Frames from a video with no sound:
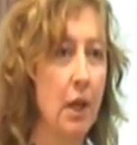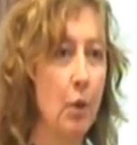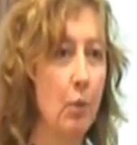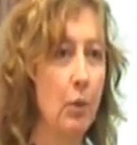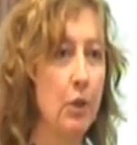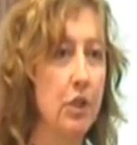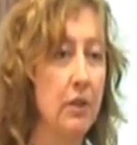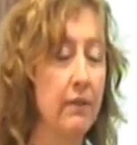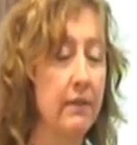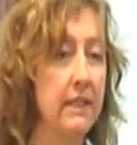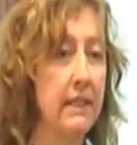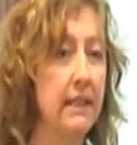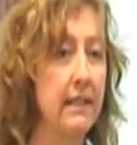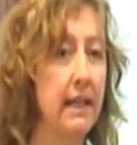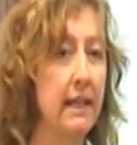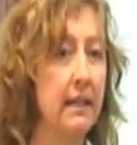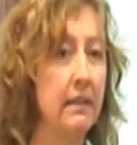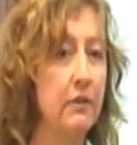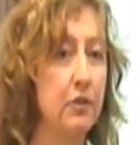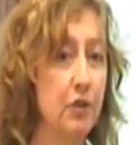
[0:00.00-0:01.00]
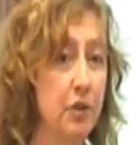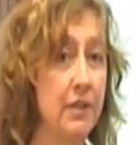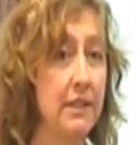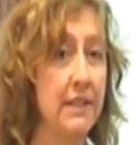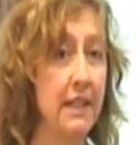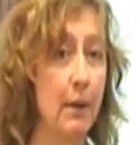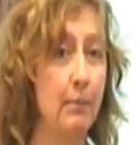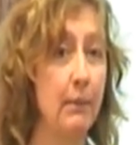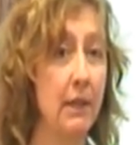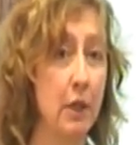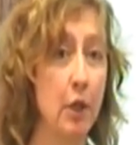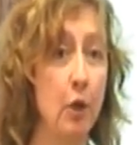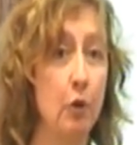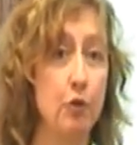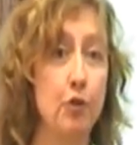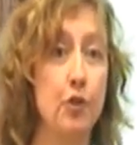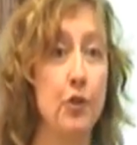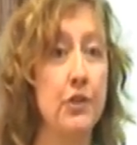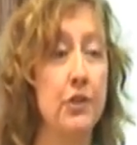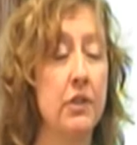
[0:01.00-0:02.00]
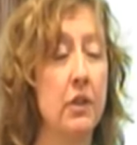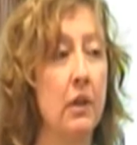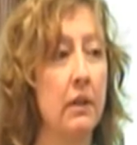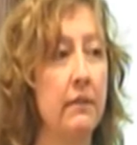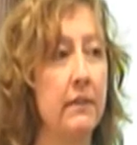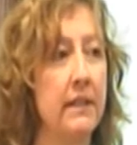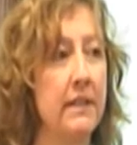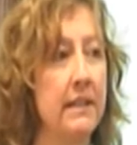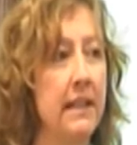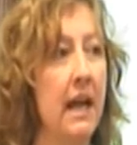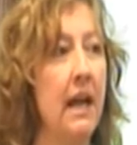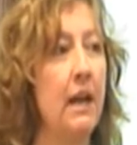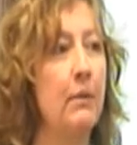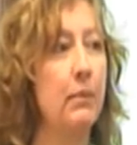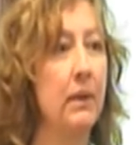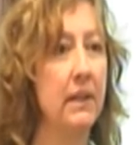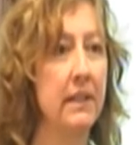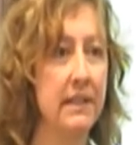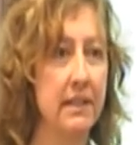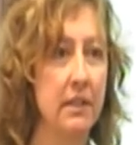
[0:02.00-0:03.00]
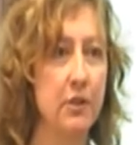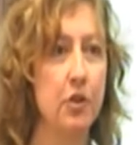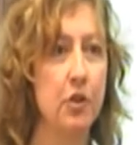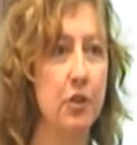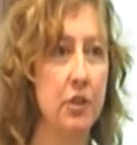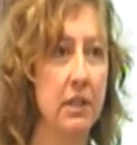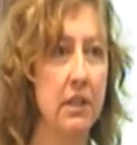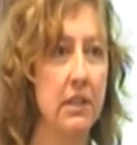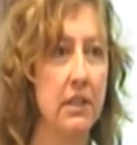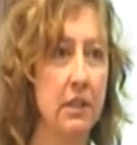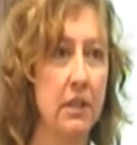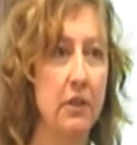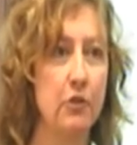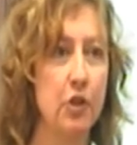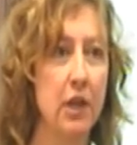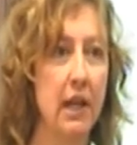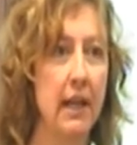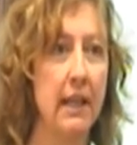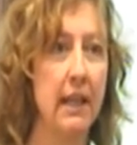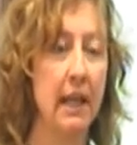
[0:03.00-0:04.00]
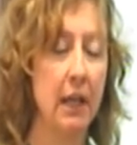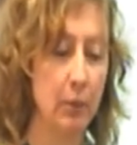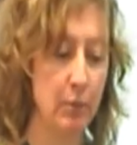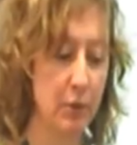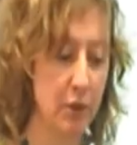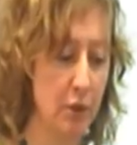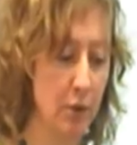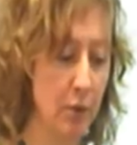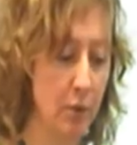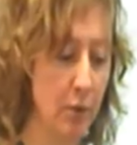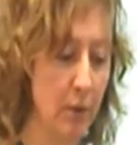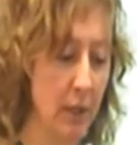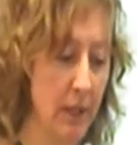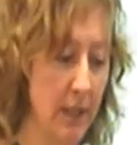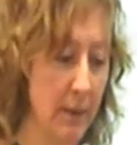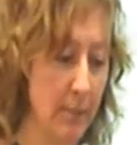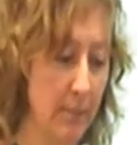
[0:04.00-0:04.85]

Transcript: which obviously that doesn't happen in all trusts all of the time, but this is just to try and help to